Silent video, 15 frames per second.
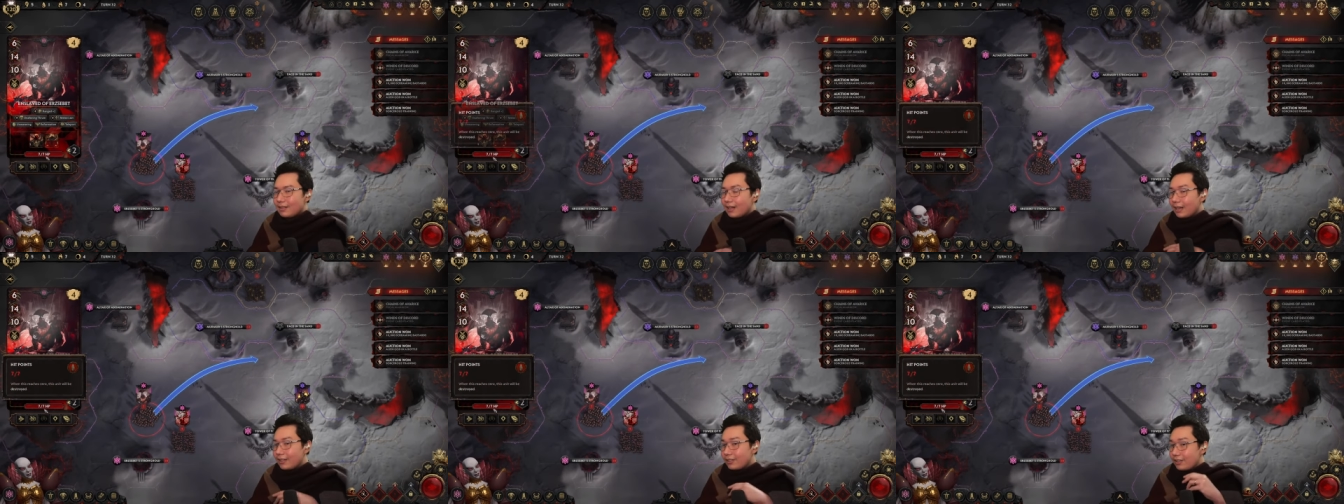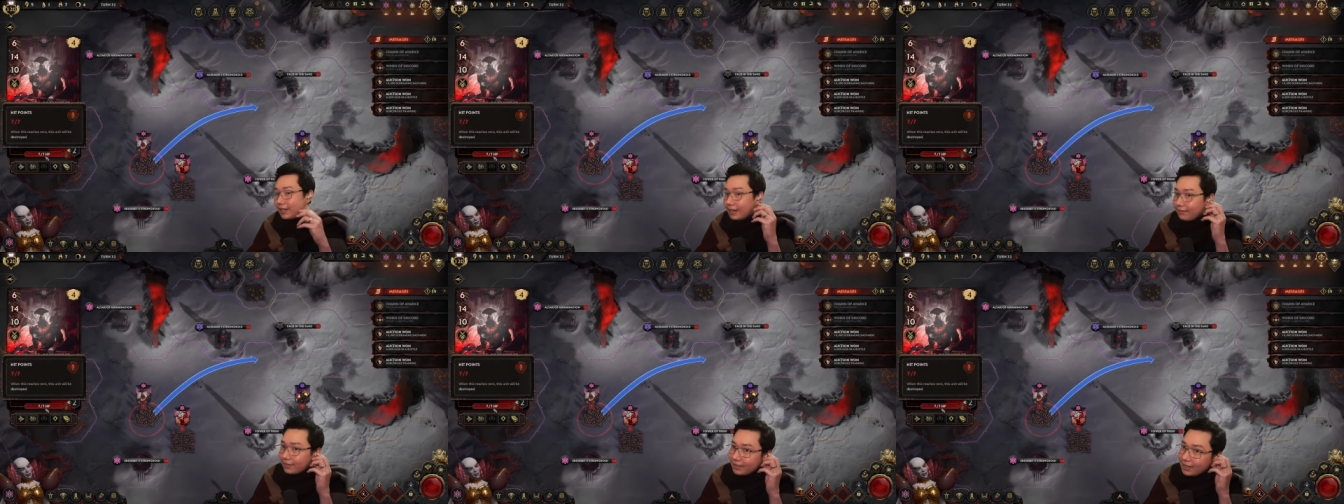I could
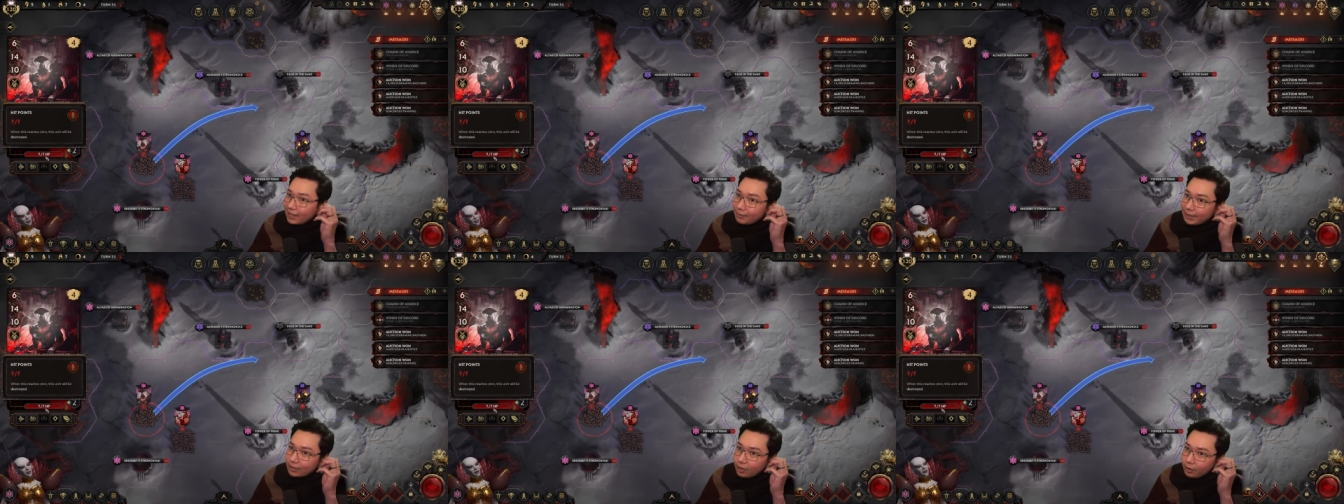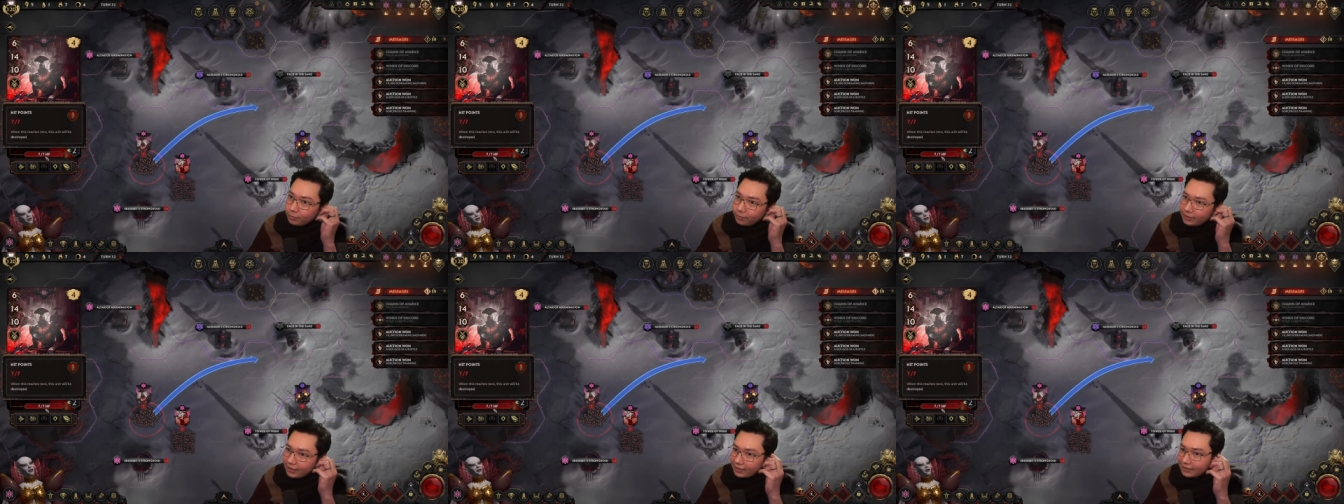level it up and
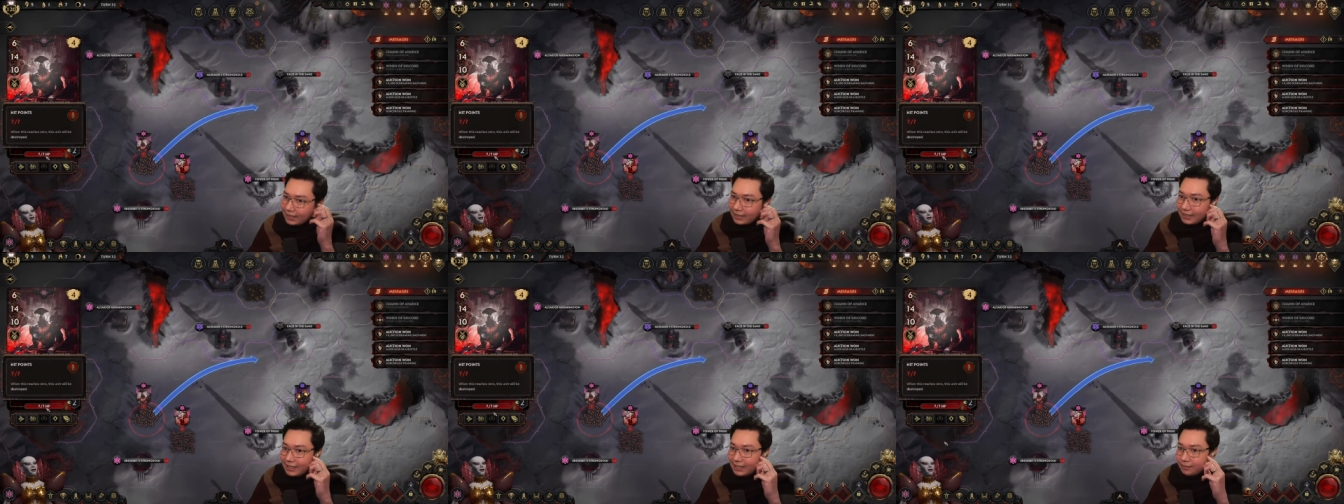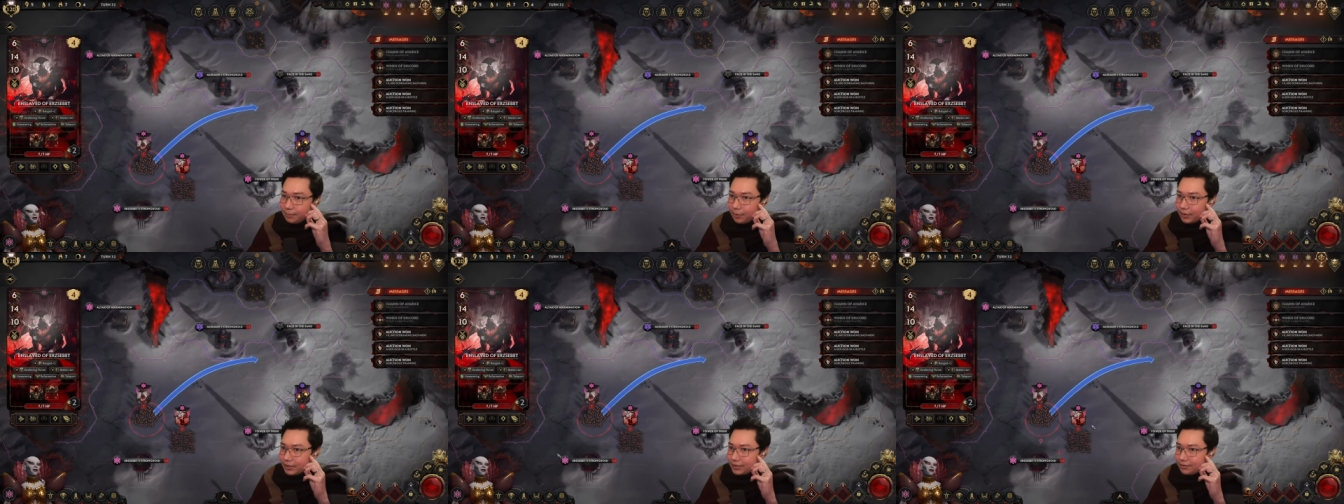hopefully I'll get a hit
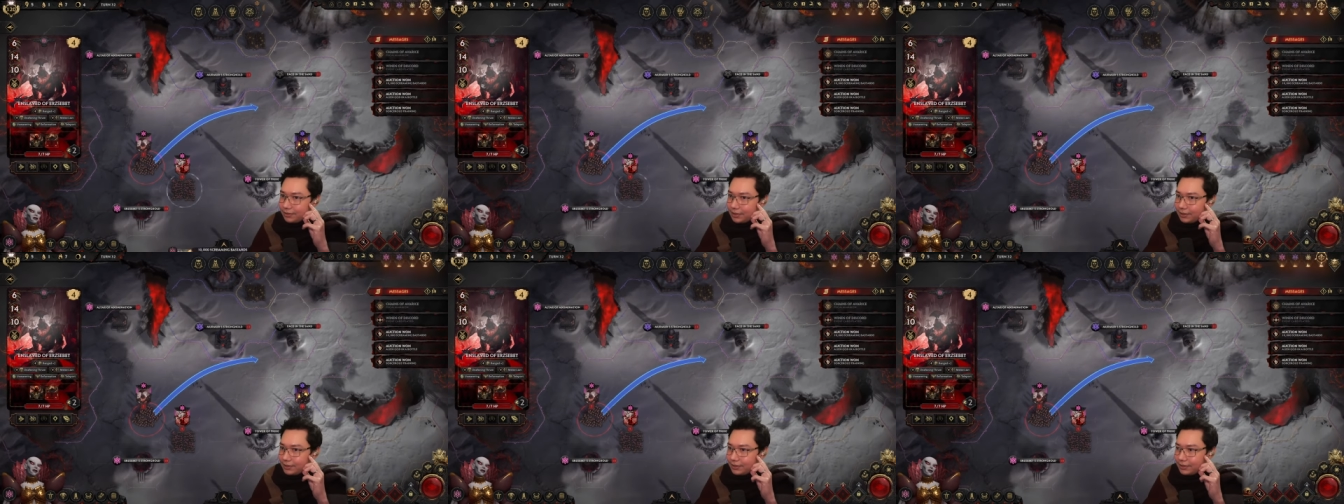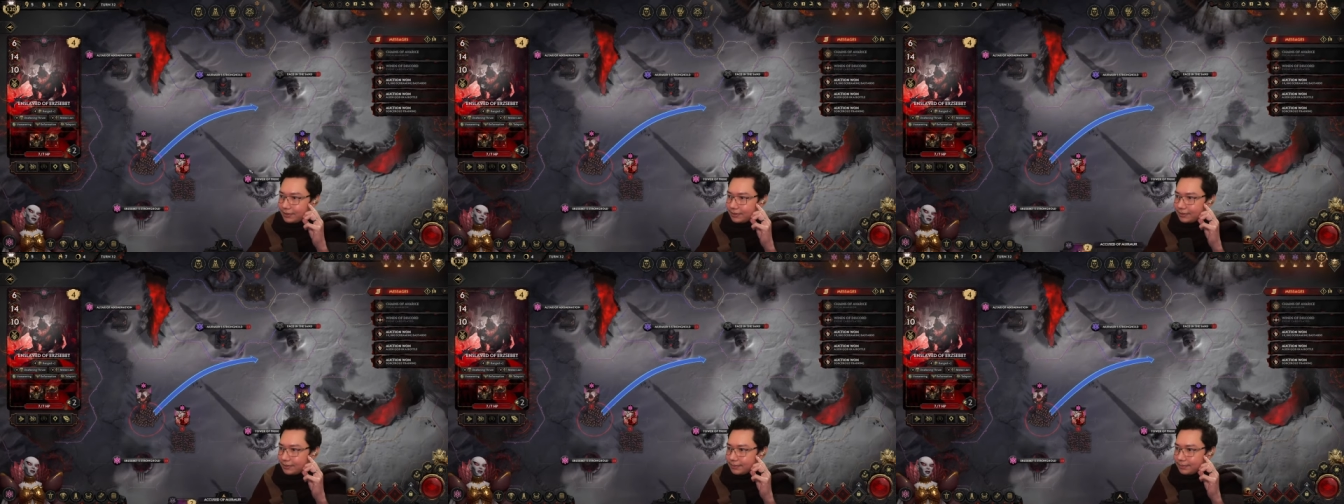point roll
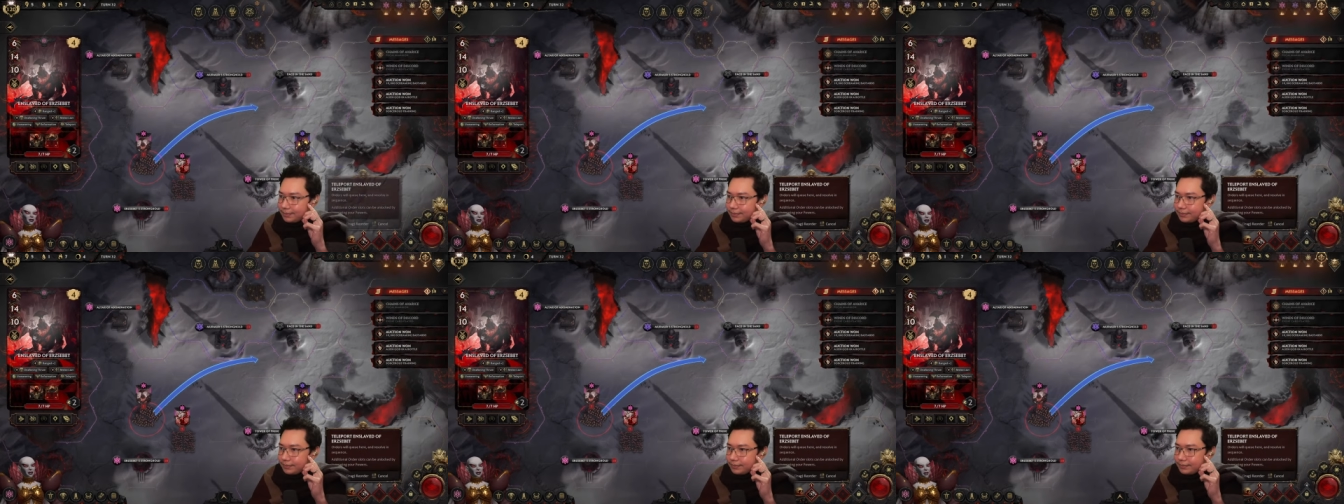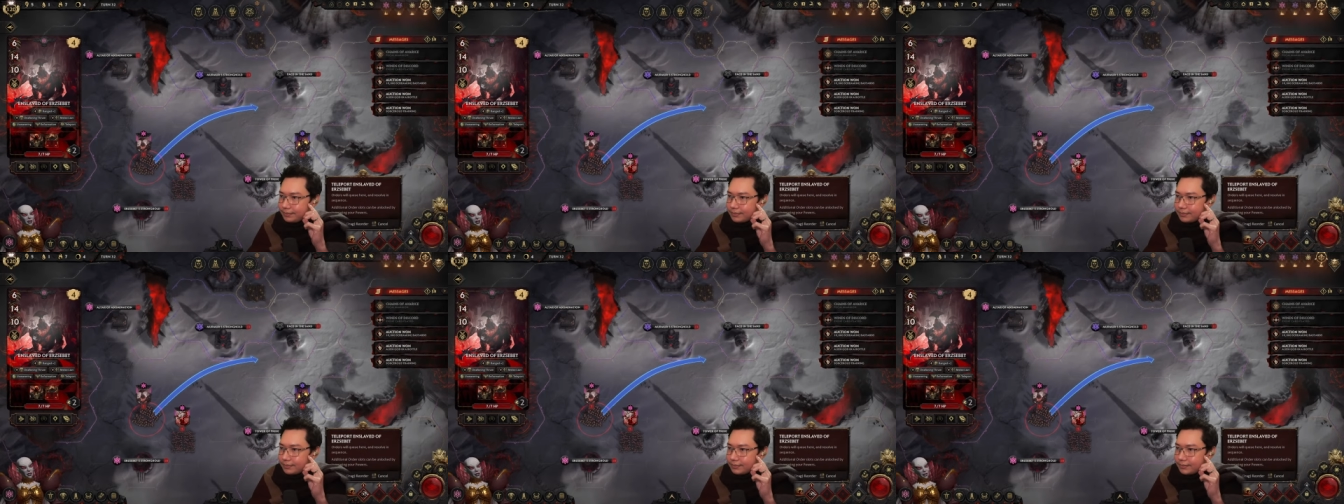
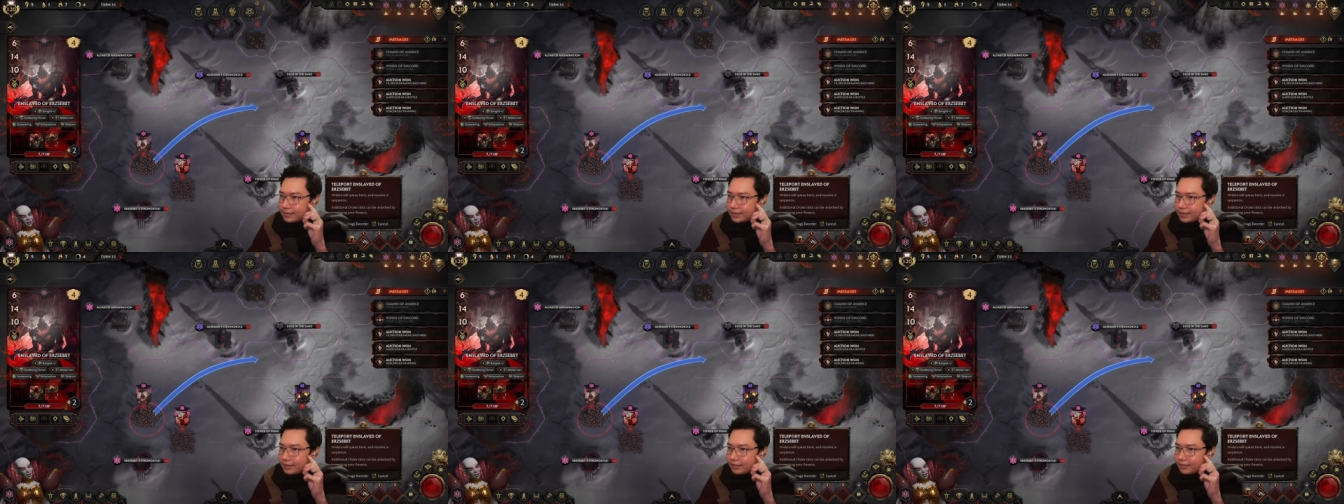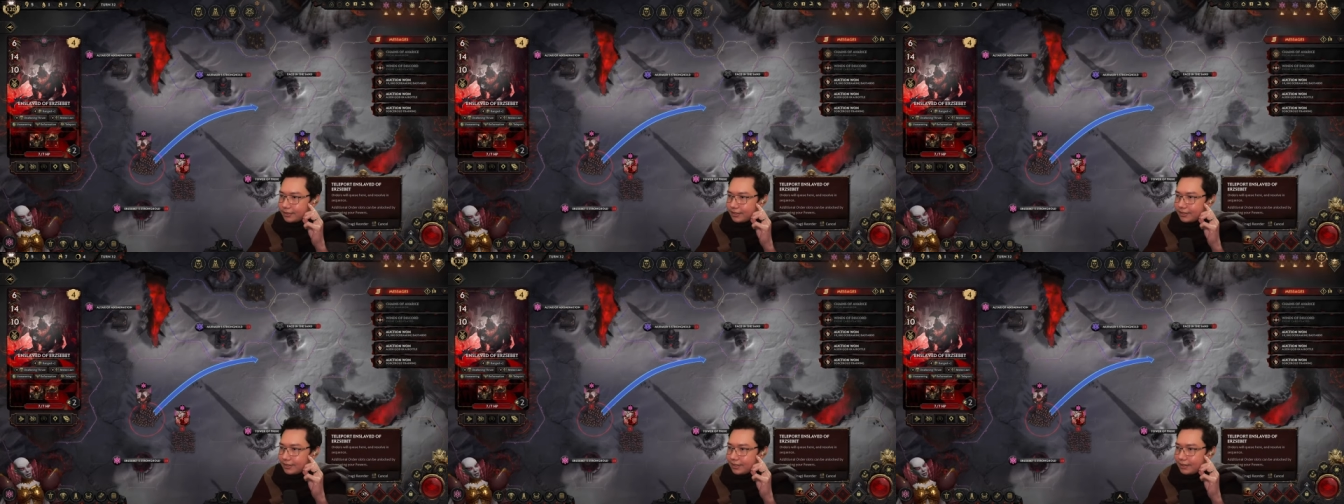to
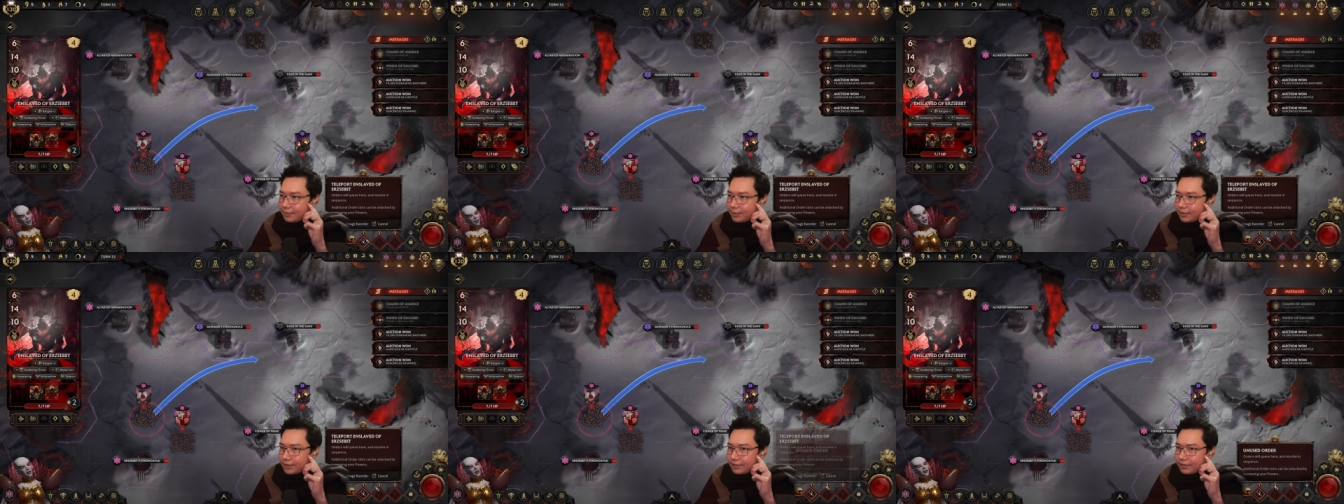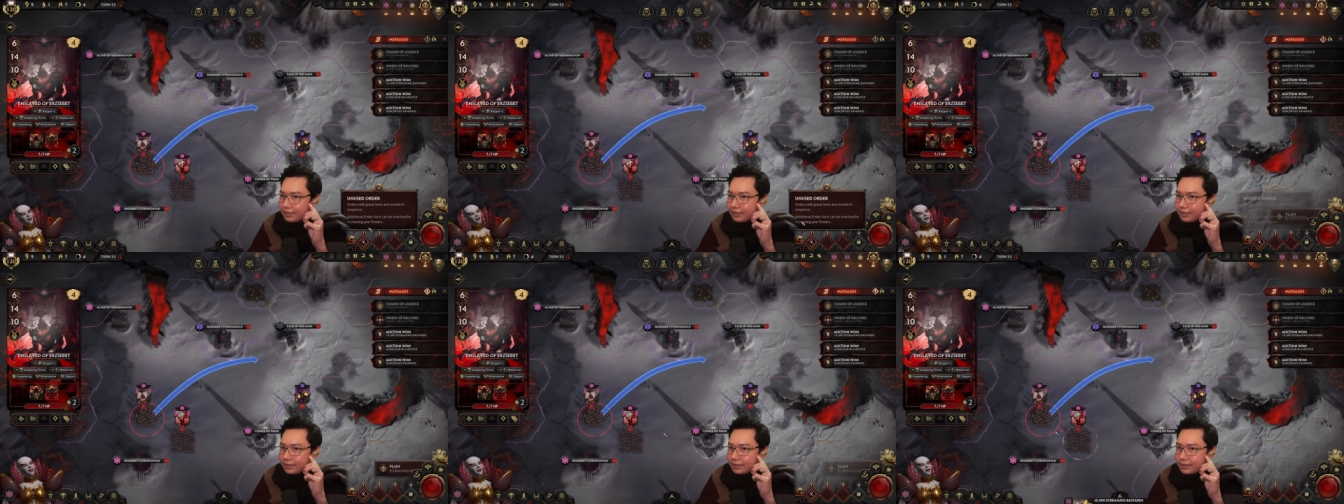increase the hit points.